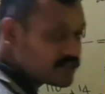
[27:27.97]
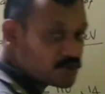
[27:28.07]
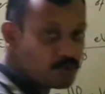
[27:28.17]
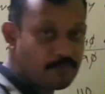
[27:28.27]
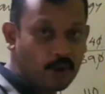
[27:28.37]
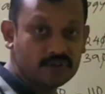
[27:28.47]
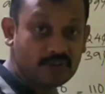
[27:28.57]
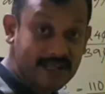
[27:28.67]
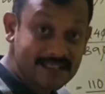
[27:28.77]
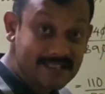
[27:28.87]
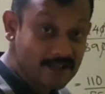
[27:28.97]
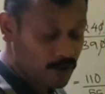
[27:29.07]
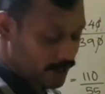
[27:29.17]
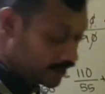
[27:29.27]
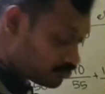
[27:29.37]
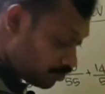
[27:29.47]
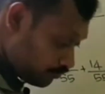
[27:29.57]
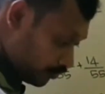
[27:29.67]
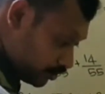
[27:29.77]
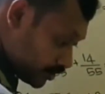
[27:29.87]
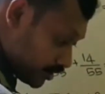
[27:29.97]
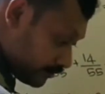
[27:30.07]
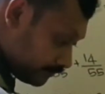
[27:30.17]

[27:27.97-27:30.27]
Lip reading: is 2.30 electron volt.